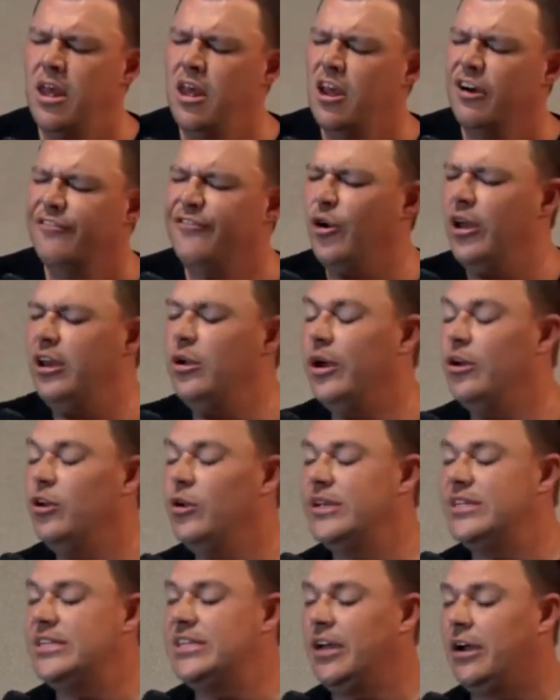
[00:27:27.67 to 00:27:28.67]
For anyone
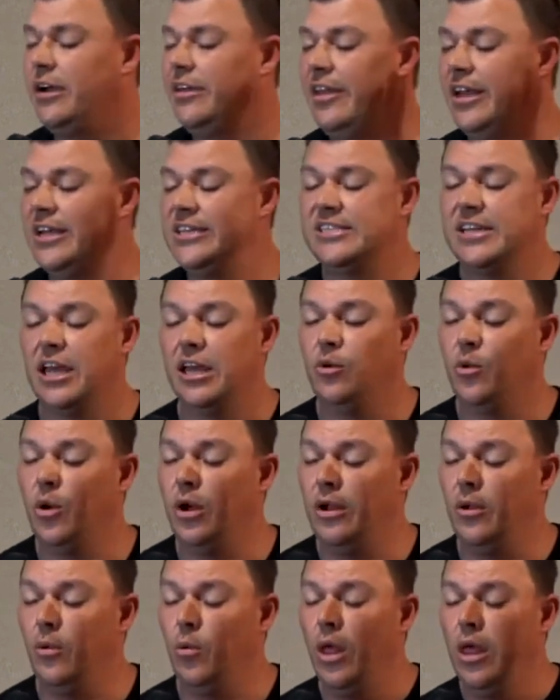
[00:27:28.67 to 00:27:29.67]
who's here and they're saying,
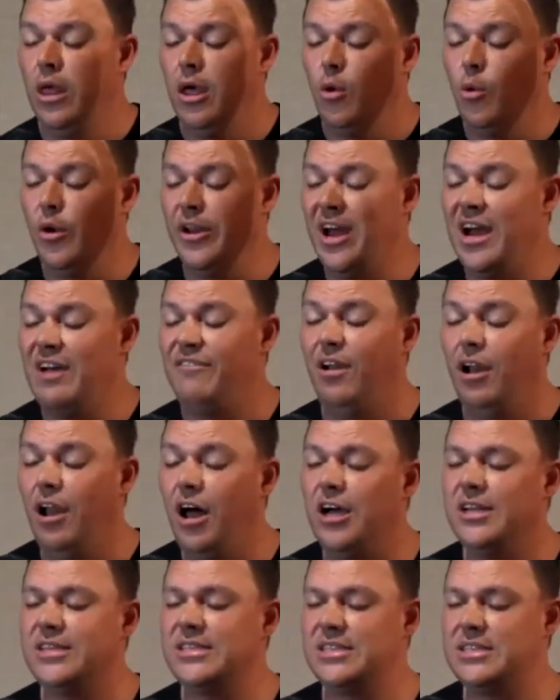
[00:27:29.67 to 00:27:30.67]
well, what I've
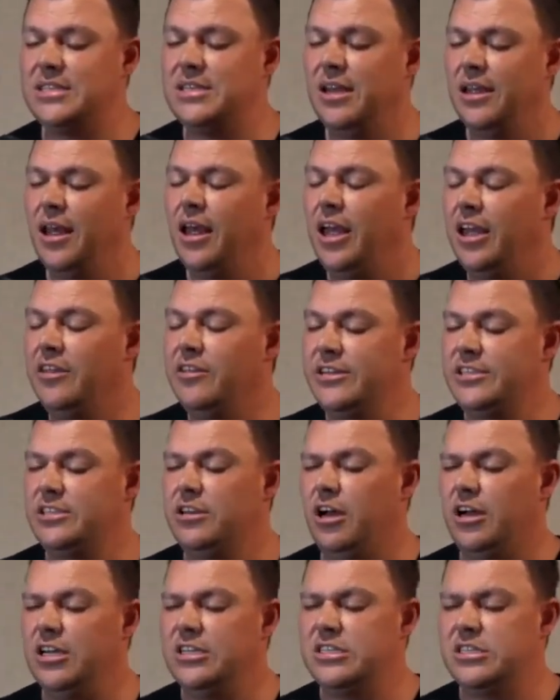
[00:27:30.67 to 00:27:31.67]
lost in these
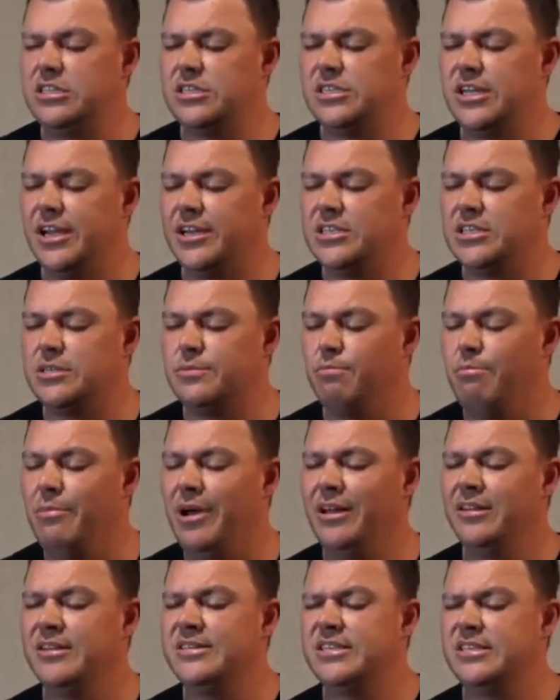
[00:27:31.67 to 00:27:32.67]
last 6
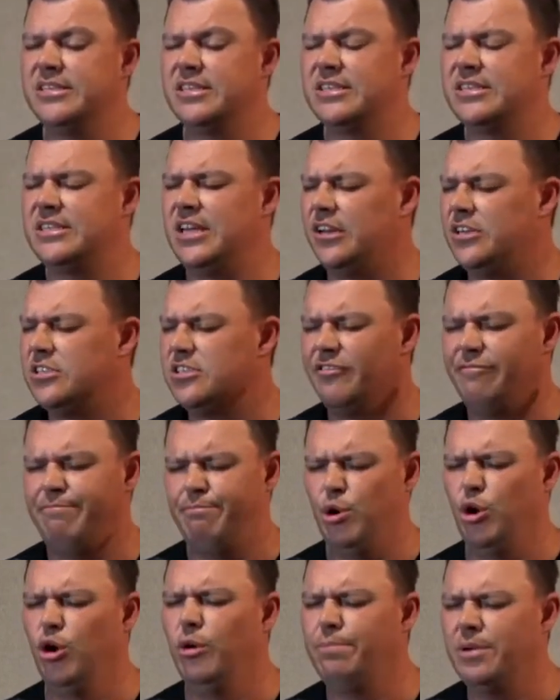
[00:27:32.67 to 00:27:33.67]
months is a sense of
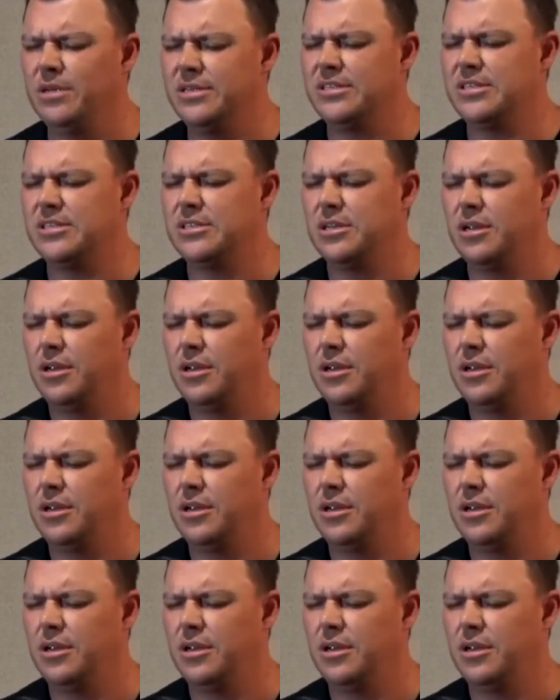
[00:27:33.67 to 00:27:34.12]
purpose.